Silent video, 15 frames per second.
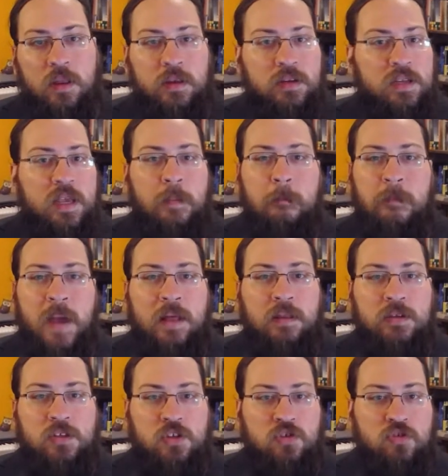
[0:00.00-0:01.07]
and
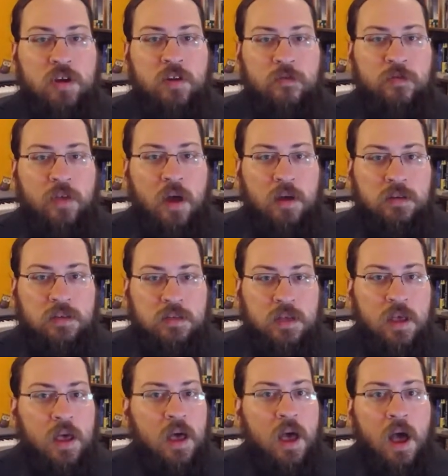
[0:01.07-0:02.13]
imbalanced train of thought,
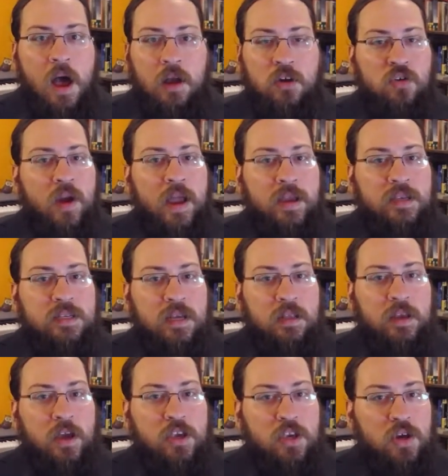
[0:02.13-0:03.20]
a crank selling
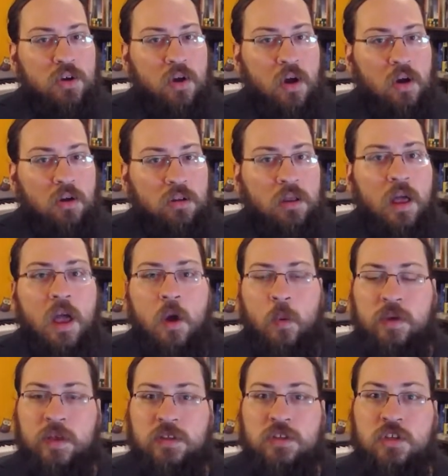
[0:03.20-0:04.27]
a cure-all. We
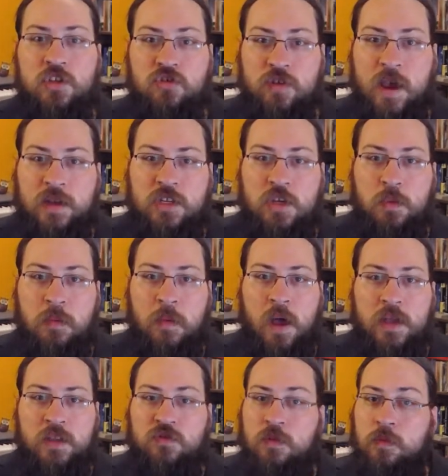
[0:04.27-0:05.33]
thus distract human
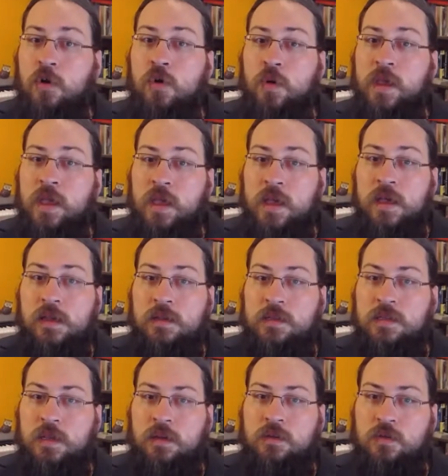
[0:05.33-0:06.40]
minds from who he
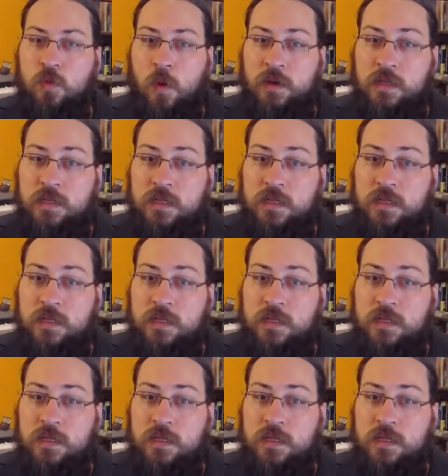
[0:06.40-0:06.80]
is and what he